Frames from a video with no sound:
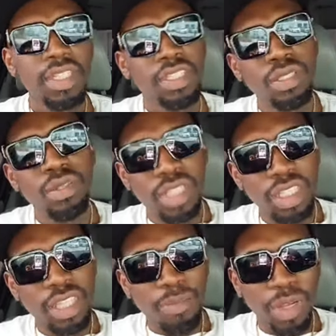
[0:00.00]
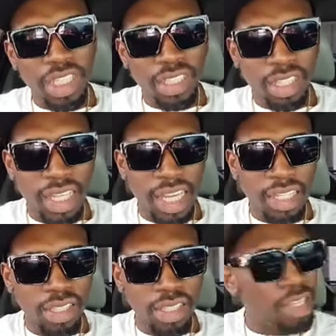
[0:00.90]
You think the police just get,
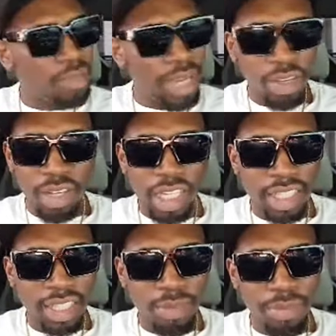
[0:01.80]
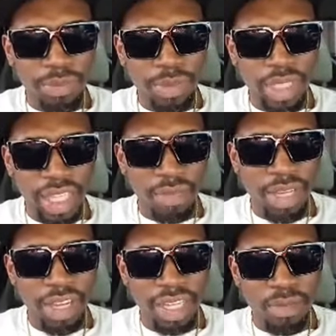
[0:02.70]
get up and go, they got to take up people, teddy
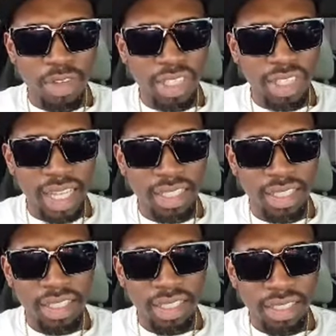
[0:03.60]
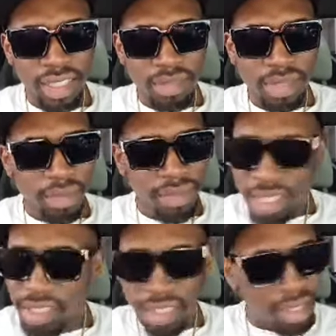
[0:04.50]
bear and them roses and then something,
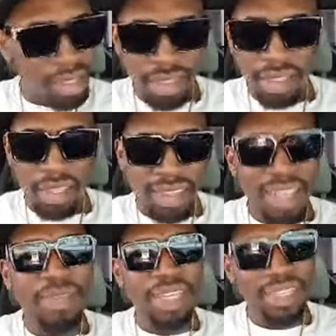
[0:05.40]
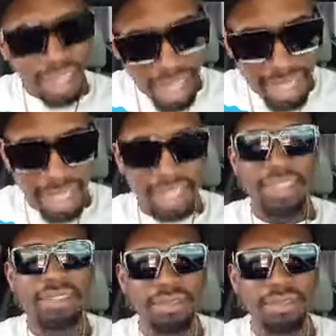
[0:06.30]
then no. Them get orders.